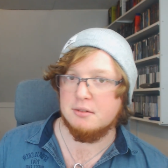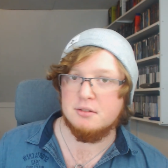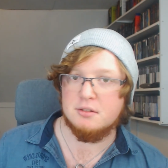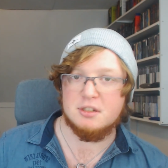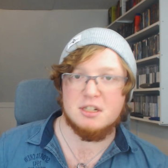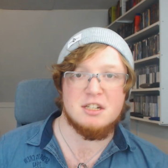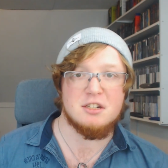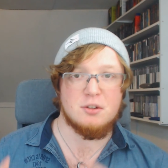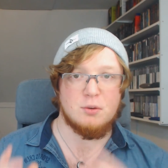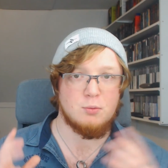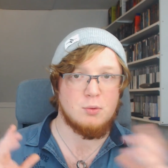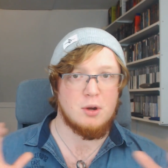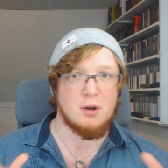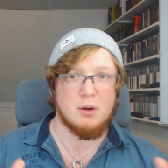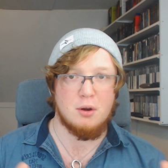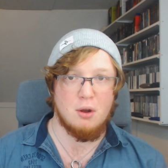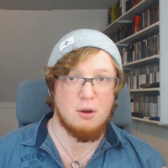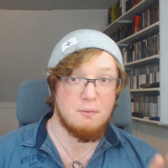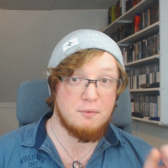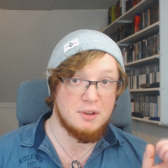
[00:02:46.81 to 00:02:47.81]
Season
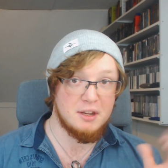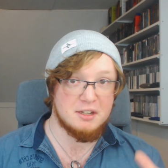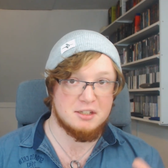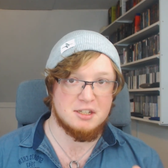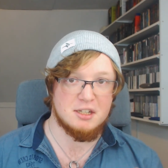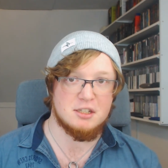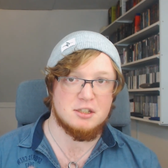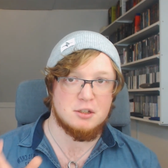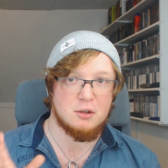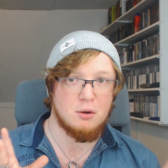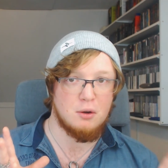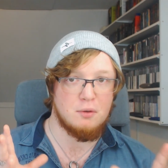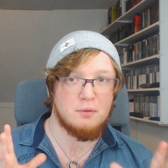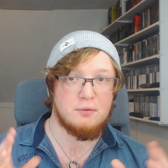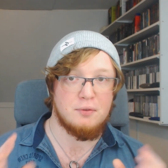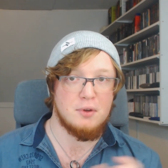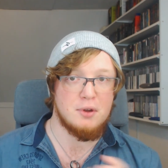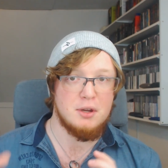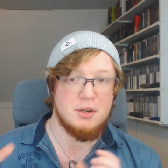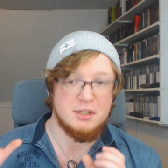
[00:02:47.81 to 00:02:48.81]
1 of this is your
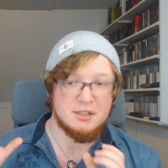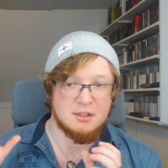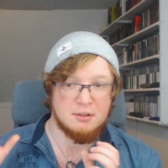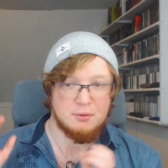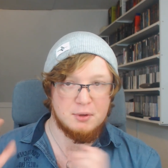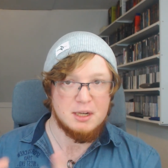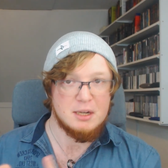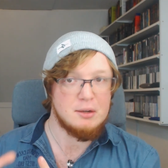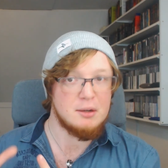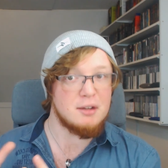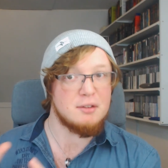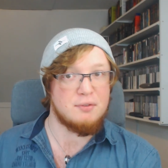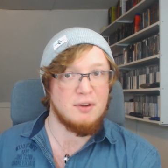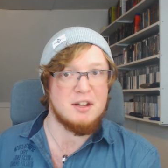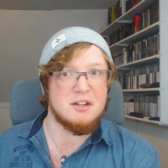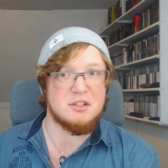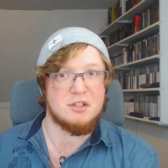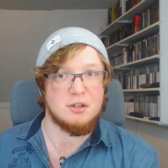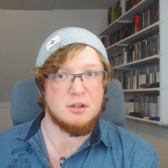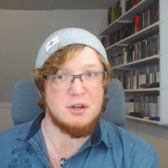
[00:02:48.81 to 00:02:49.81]
first real
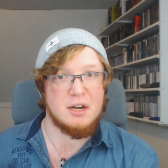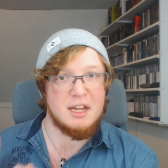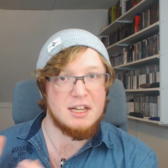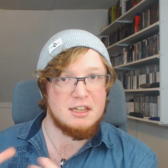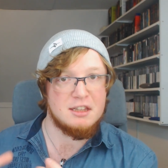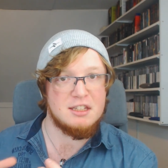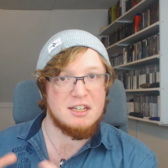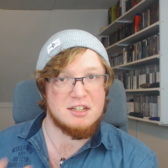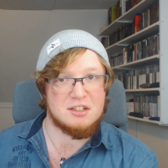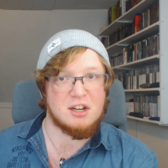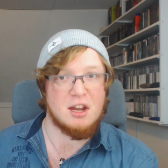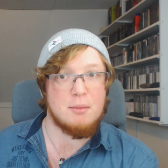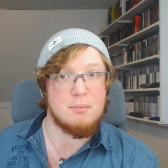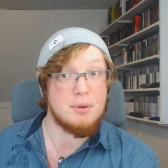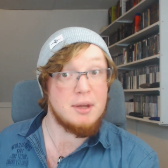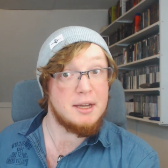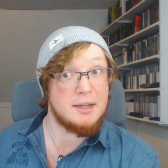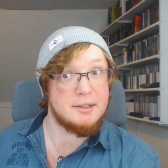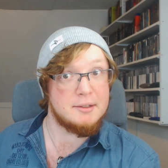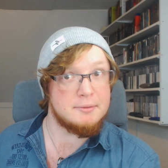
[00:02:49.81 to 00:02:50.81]
adventure in this
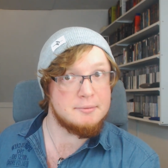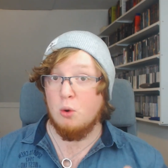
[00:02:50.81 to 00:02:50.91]
campaign.